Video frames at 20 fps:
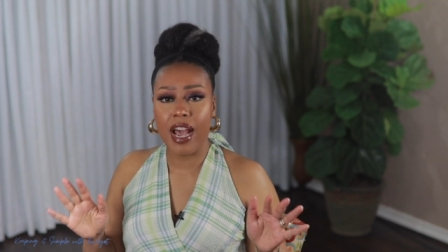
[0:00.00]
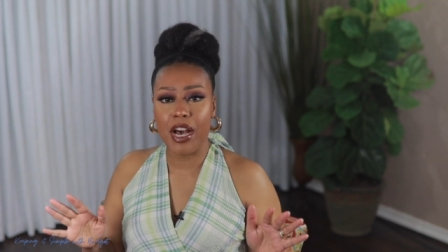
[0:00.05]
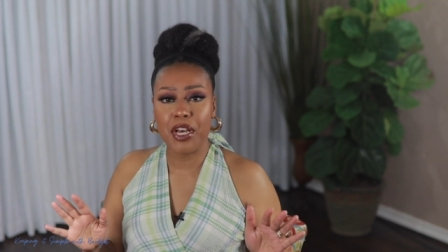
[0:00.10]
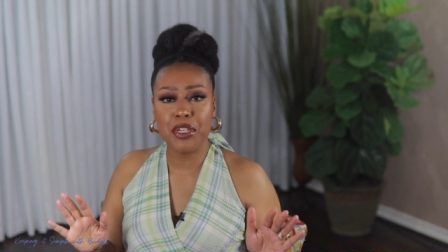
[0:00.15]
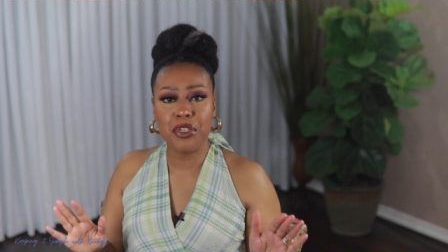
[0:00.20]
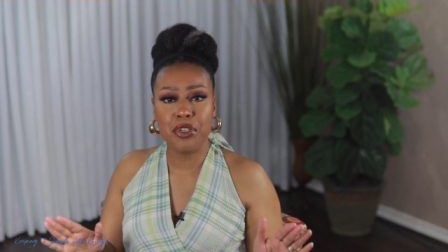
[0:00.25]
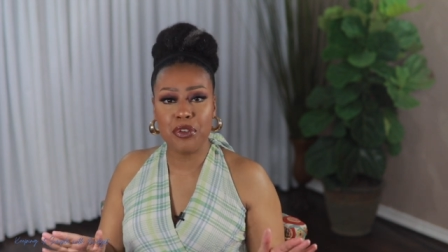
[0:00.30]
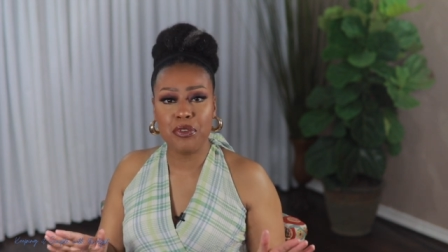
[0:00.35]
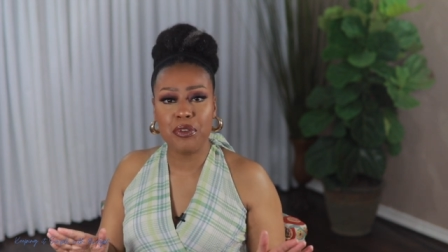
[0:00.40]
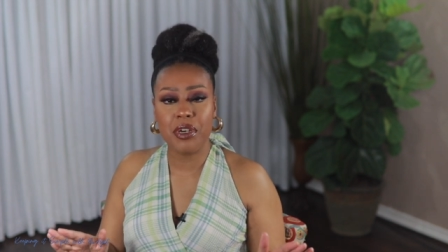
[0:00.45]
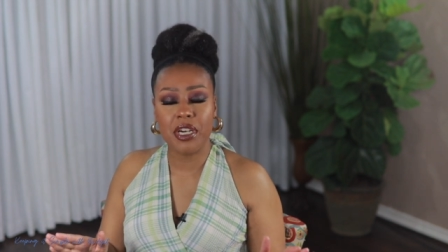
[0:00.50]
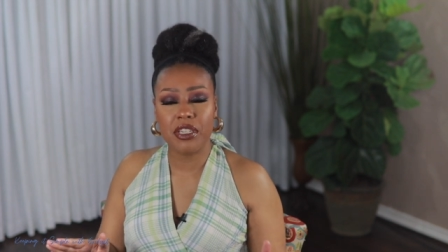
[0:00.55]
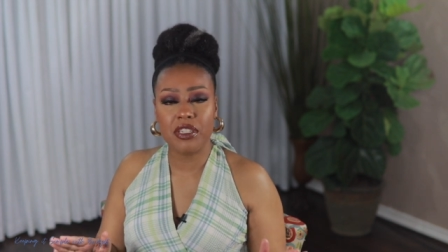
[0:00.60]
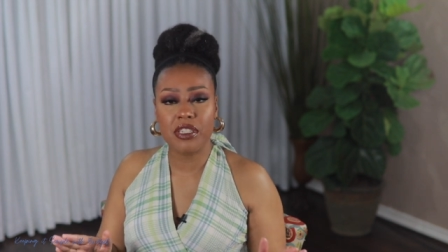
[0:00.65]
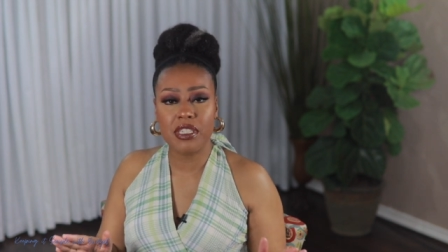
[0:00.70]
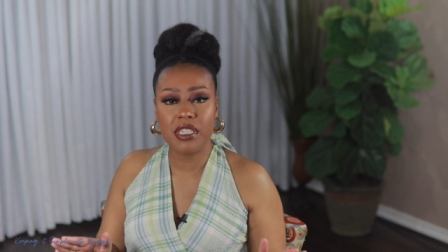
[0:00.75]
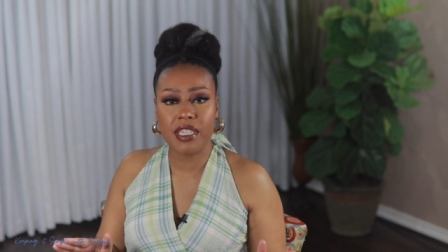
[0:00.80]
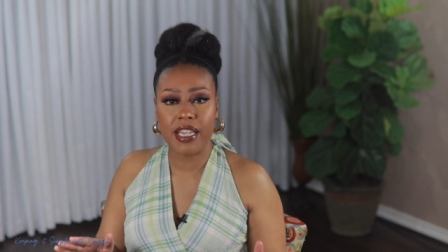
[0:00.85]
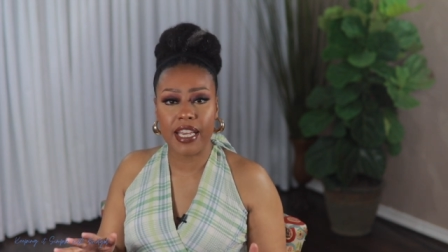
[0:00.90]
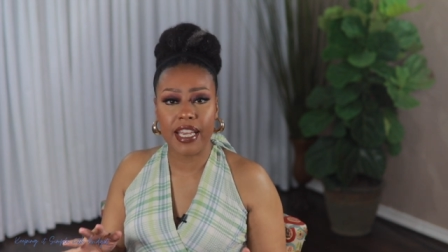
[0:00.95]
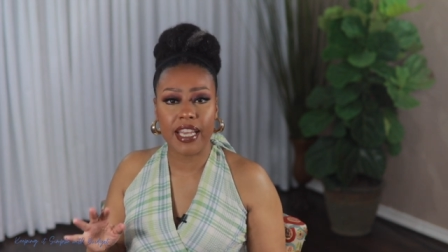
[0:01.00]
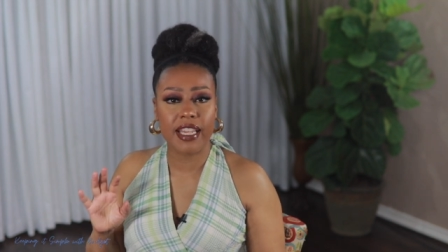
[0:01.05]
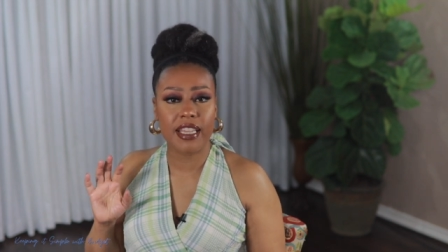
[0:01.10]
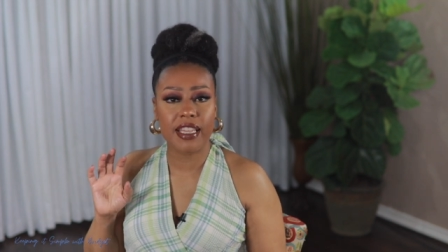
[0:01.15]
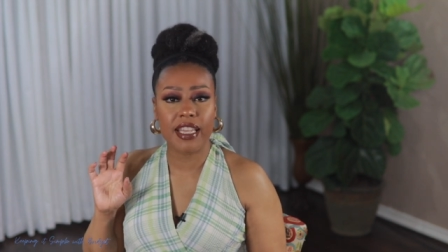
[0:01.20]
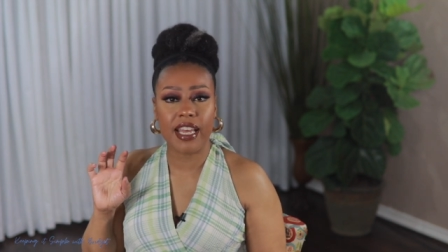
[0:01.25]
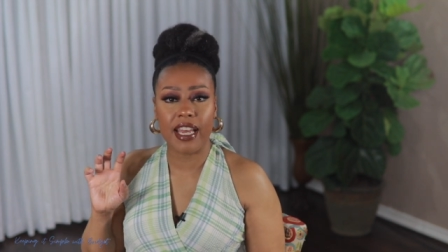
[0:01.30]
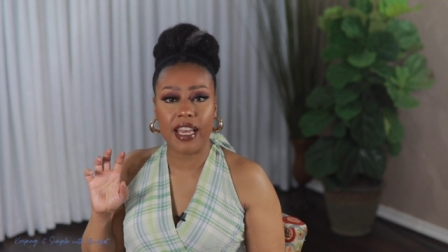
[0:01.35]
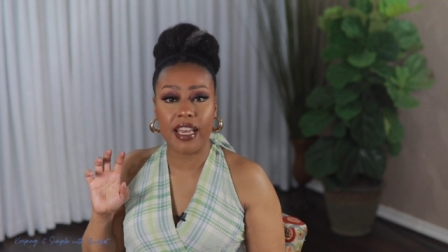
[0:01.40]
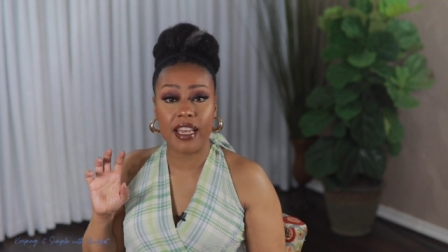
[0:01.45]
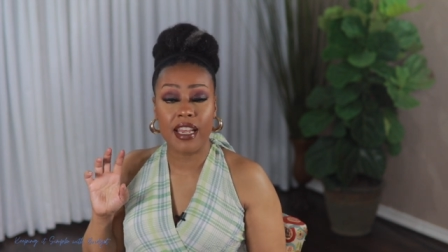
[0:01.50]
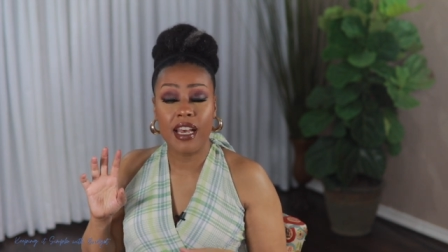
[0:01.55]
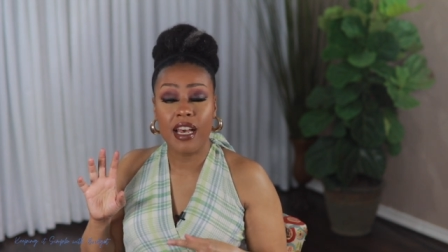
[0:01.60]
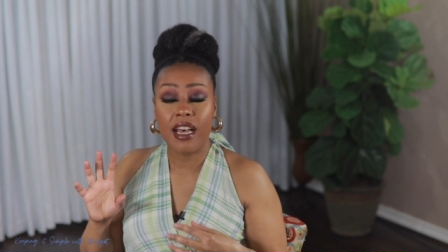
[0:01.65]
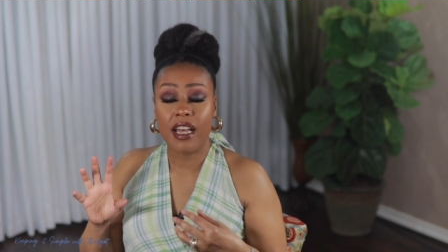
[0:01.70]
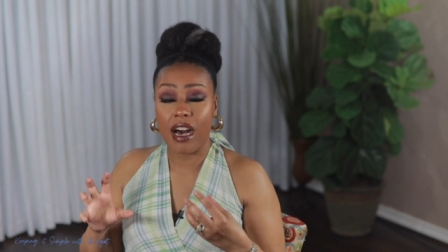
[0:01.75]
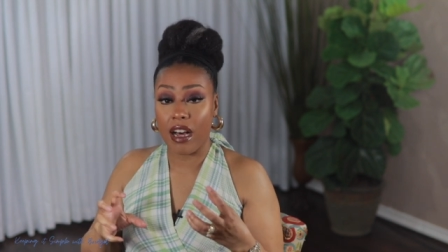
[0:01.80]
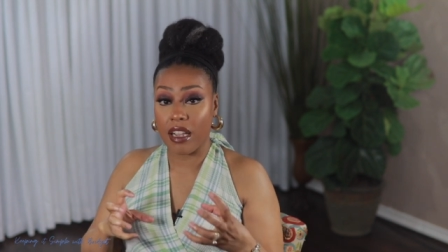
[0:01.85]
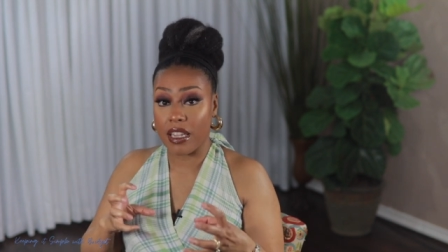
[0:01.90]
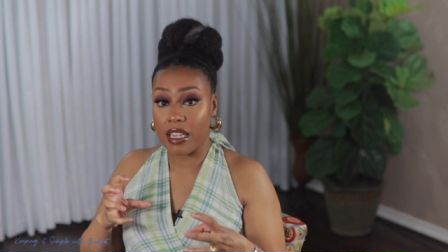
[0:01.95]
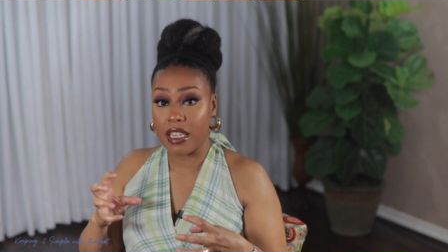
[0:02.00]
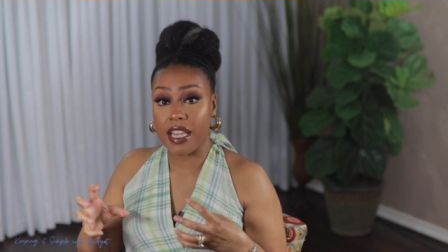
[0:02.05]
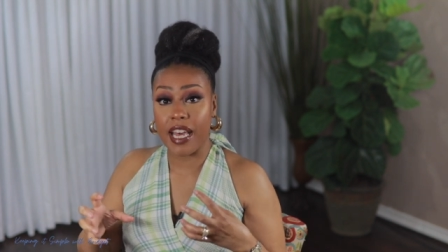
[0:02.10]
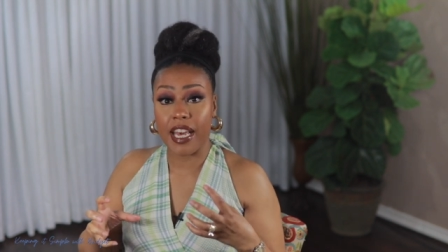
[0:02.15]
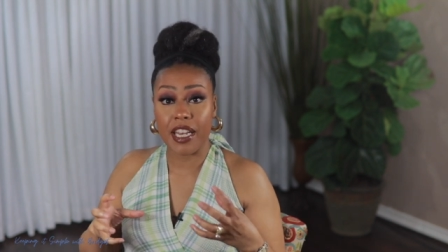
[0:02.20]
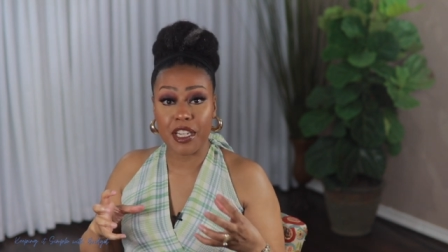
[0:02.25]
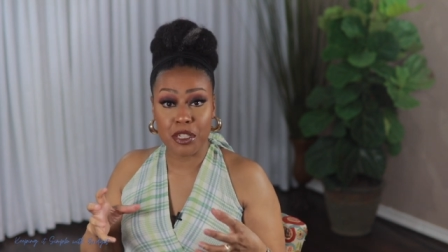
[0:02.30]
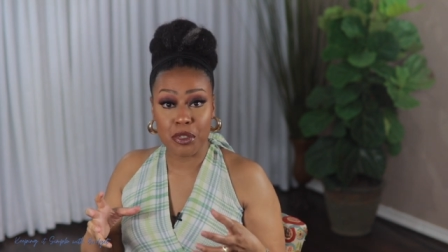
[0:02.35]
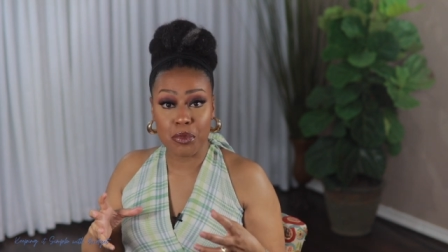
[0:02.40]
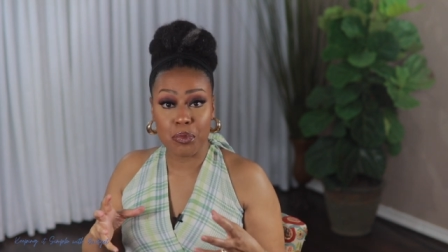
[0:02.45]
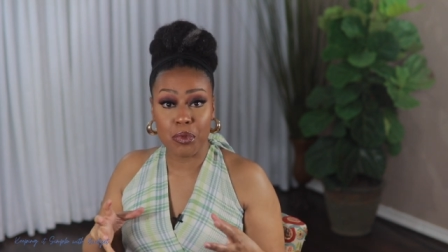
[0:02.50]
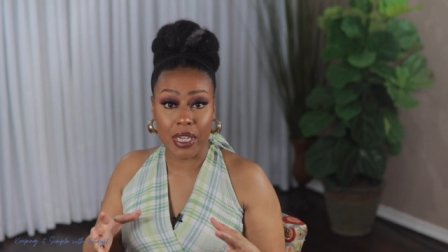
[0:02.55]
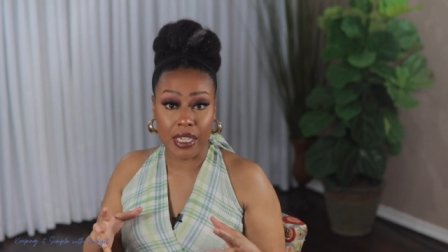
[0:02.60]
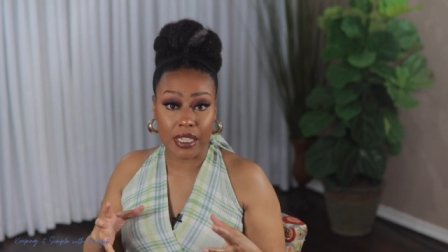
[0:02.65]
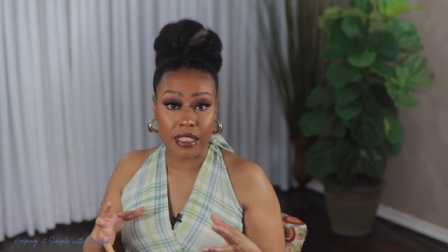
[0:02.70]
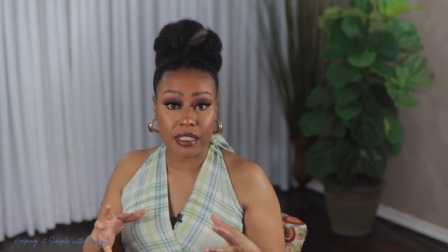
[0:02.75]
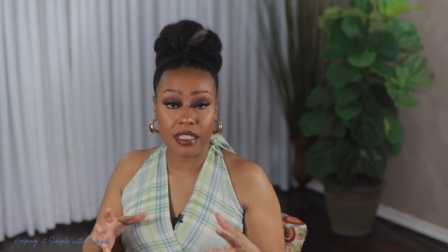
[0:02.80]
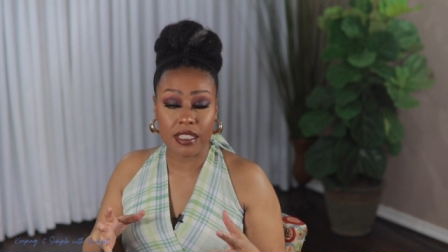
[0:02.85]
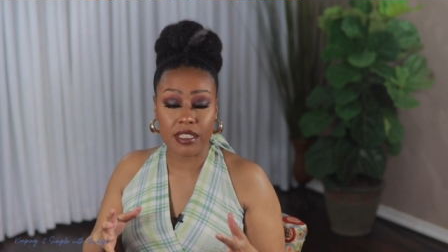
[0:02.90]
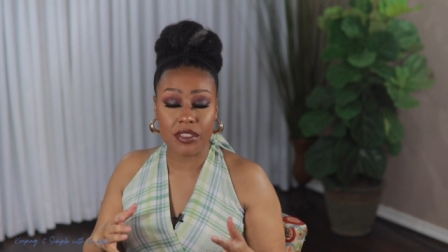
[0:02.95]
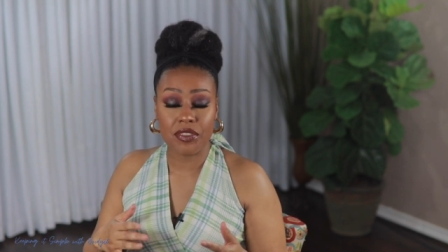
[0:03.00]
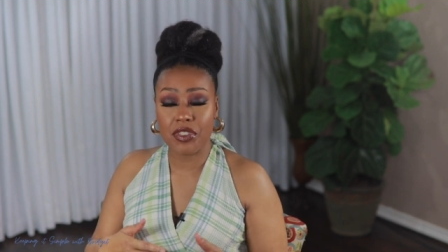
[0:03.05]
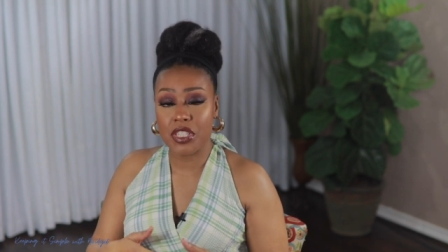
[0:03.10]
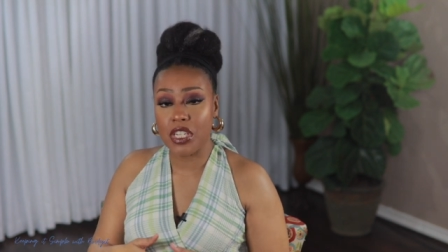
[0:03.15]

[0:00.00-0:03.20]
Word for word: I do understand that all of that is relative.